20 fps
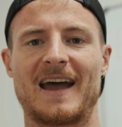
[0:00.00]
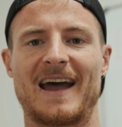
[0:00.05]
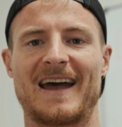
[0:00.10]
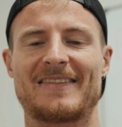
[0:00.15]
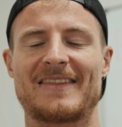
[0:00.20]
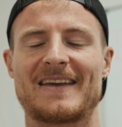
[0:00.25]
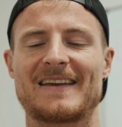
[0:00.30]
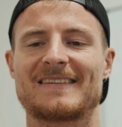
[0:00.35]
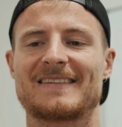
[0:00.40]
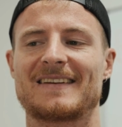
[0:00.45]

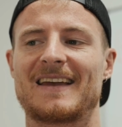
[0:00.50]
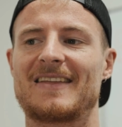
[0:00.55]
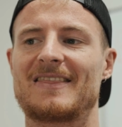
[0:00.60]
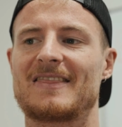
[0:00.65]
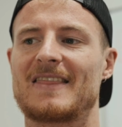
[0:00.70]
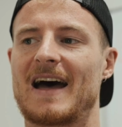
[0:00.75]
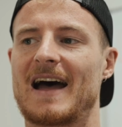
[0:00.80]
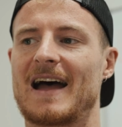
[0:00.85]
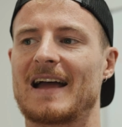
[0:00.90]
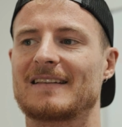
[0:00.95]
And they
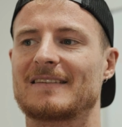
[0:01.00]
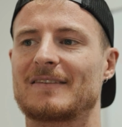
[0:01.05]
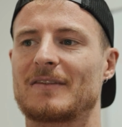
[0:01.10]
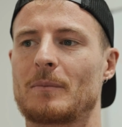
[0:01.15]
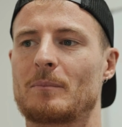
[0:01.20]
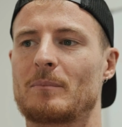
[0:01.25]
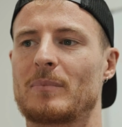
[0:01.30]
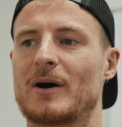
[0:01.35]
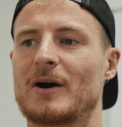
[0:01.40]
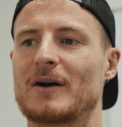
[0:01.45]
said that
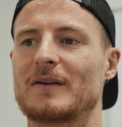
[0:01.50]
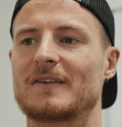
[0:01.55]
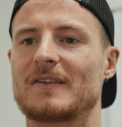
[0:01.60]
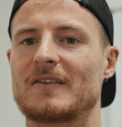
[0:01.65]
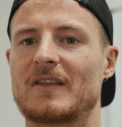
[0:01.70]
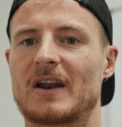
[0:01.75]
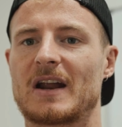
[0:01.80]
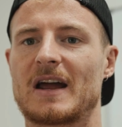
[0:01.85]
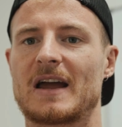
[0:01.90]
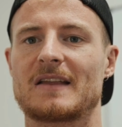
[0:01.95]
the
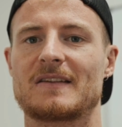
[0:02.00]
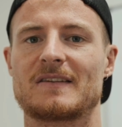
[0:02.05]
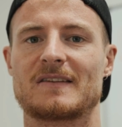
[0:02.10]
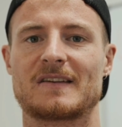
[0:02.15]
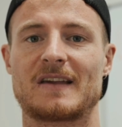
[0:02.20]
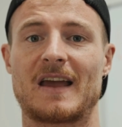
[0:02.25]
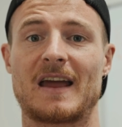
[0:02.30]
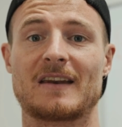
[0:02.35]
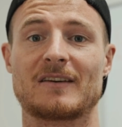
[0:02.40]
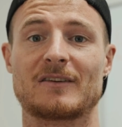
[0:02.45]
person that I had
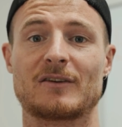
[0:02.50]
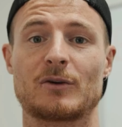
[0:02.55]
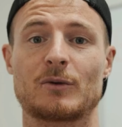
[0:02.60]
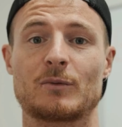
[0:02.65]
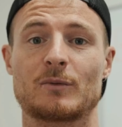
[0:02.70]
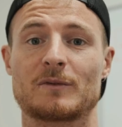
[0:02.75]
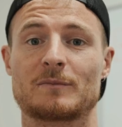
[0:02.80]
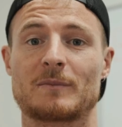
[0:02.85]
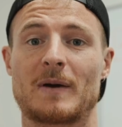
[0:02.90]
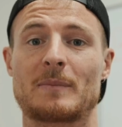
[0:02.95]
sent, who
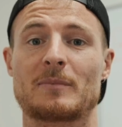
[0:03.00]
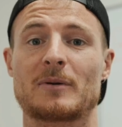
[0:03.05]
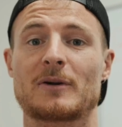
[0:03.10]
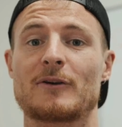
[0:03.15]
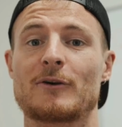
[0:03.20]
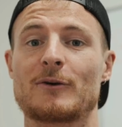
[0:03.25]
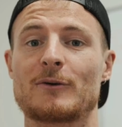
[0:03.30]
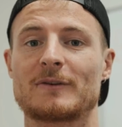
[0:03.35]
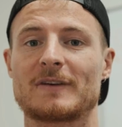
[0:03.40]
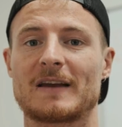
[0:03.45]
was my
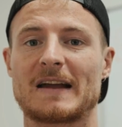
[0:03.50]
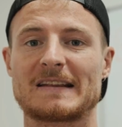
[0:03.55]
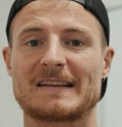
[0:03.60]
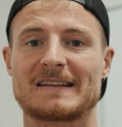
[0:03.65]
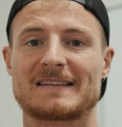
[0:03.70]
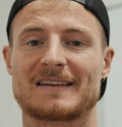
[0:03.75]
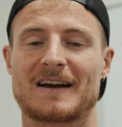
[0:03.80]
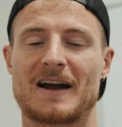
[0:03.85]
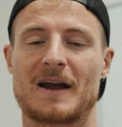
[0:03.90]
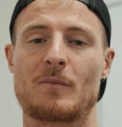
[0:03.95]
producer at the
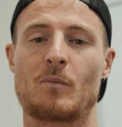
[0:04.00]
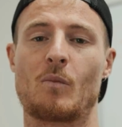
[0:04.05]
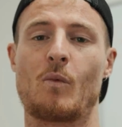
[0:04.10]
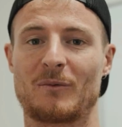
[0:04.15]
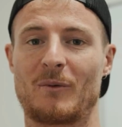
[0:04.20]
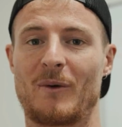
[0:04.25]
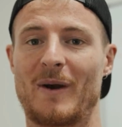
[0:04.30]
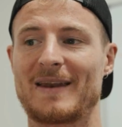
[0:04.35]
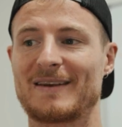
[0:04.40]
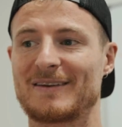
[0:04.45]
time,
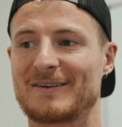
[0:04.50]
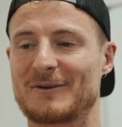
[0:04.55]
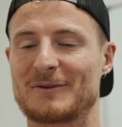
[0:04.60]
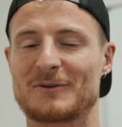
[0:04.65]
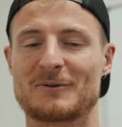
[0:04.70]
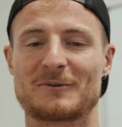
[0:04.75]
went